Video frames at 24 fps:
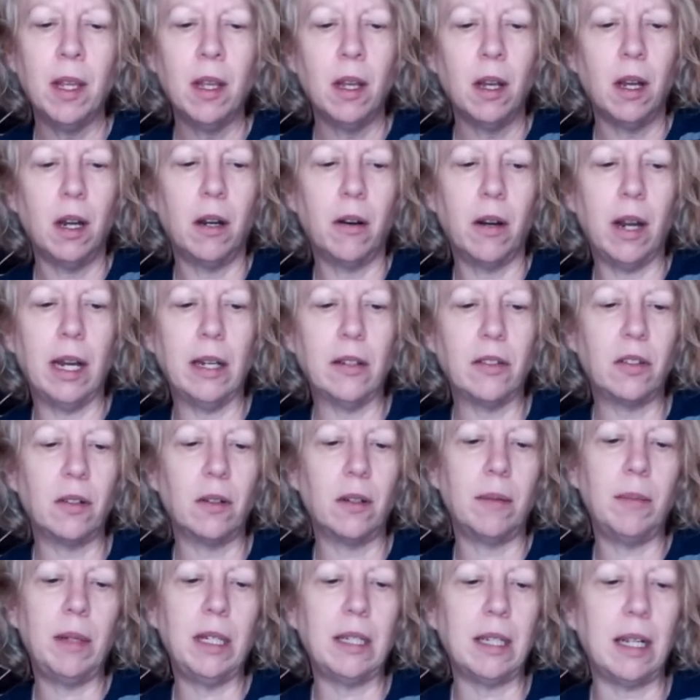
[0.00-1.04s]
All right, so
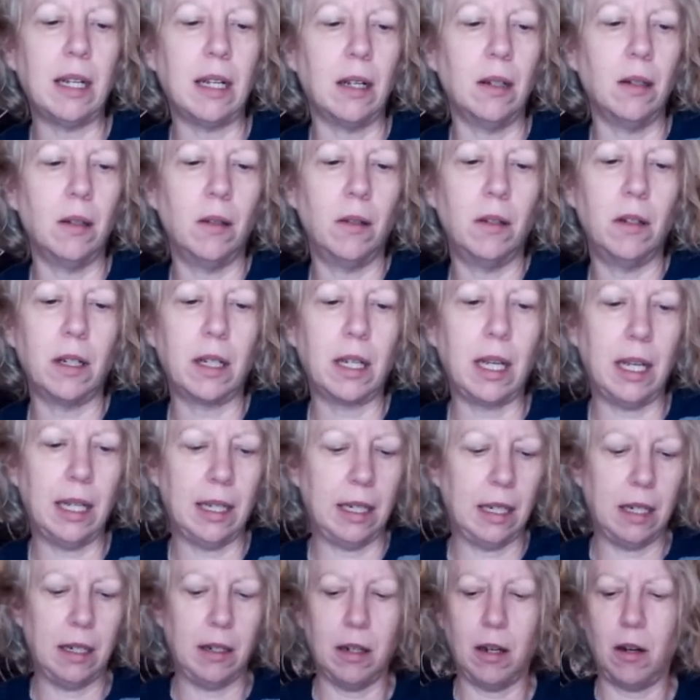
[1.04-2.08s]
let me take a look
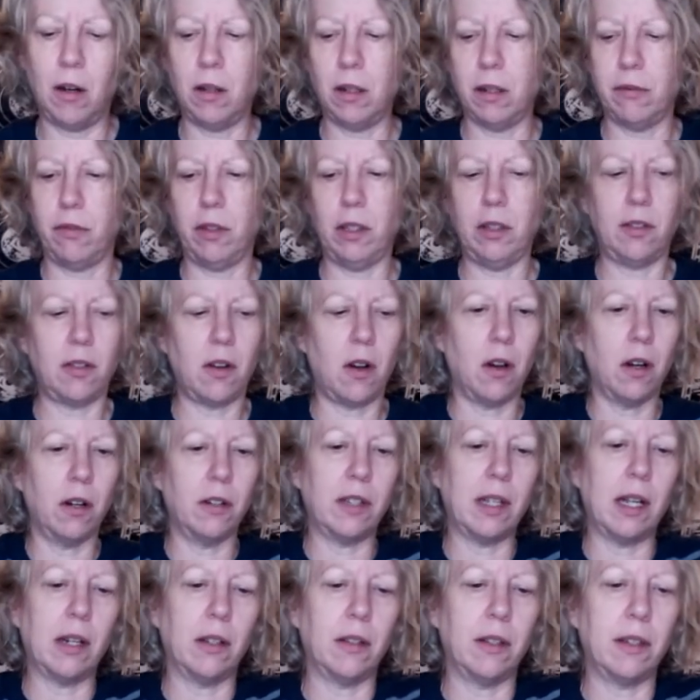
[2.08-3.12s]
and all of these
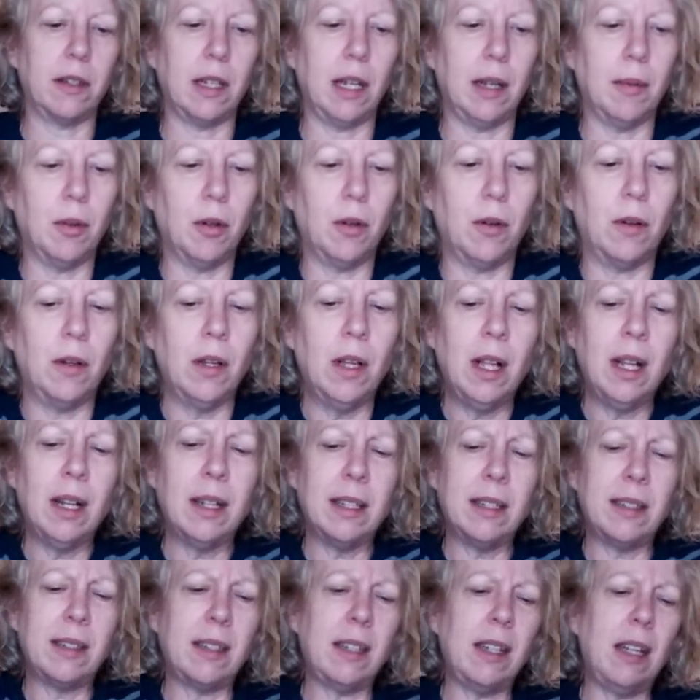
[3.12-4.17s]
cards out on the table.
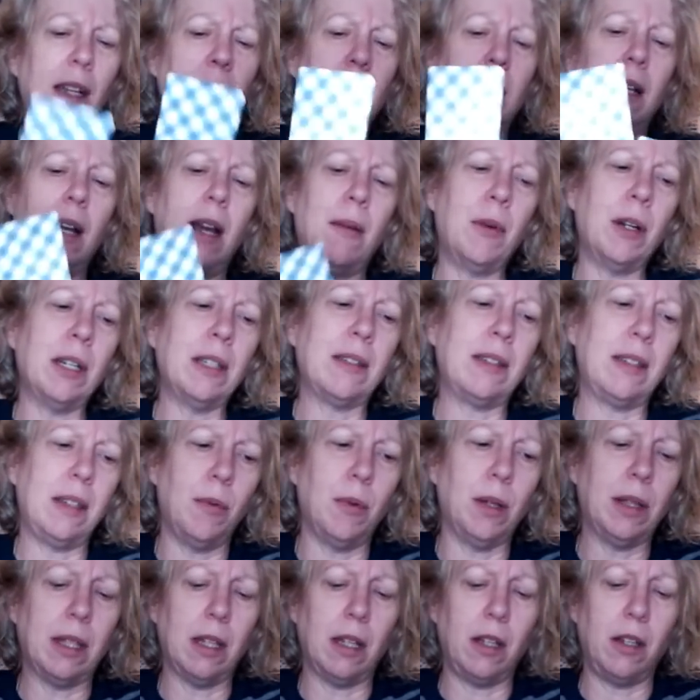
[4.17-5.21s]
Let's see. I want to see
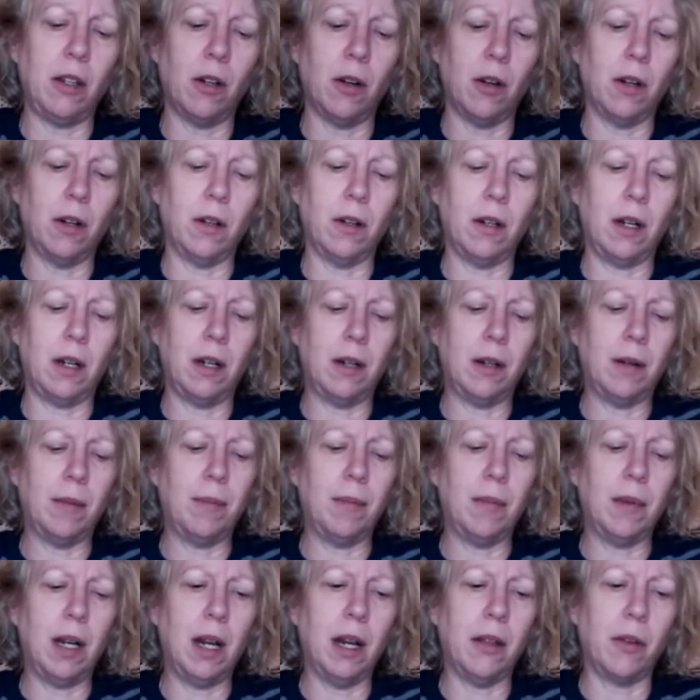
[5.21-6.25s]
what your
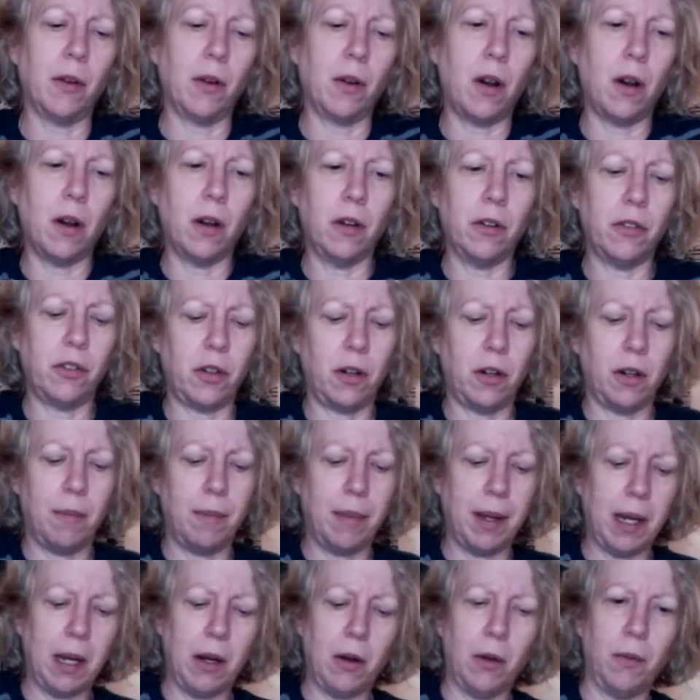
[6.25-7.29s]
other cards are
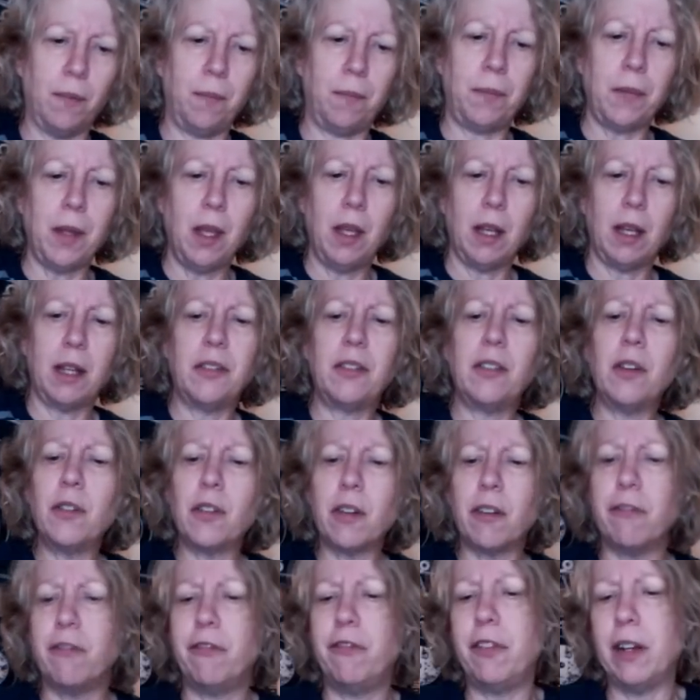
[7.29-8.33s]
about, because those
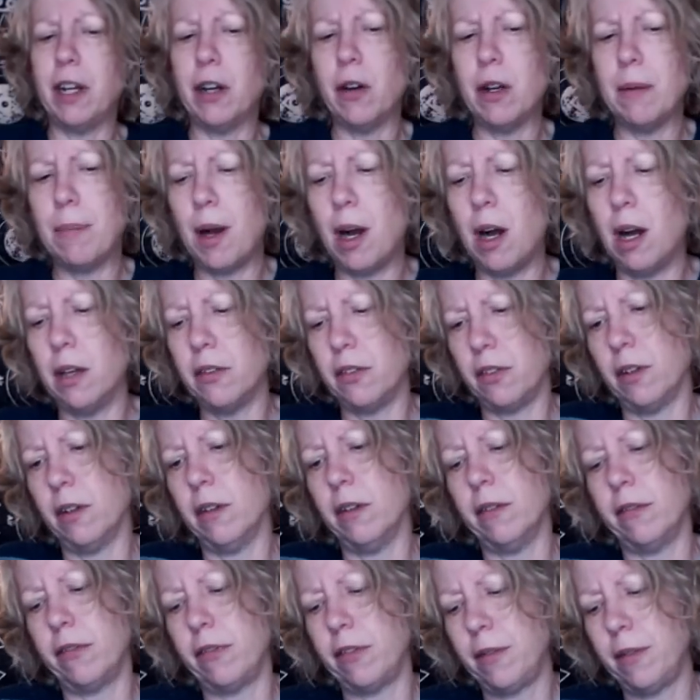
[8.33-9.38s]
are very
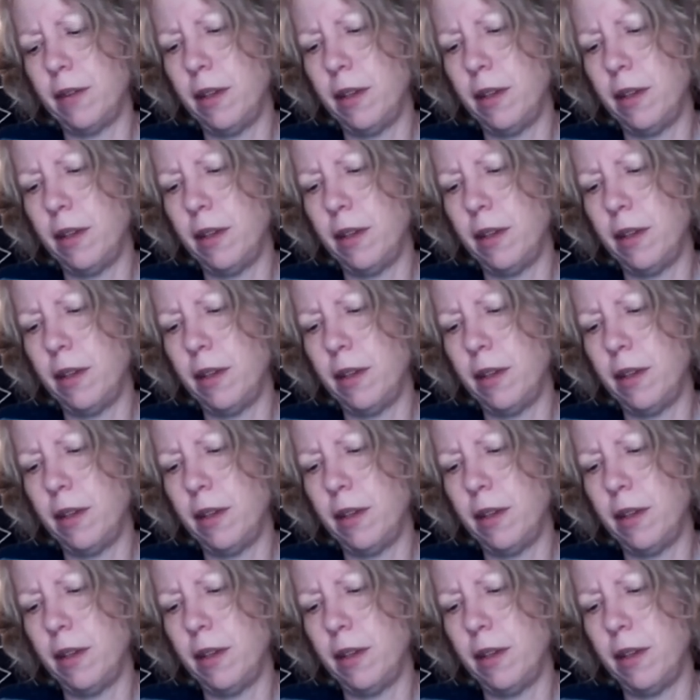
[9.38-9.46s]
positive.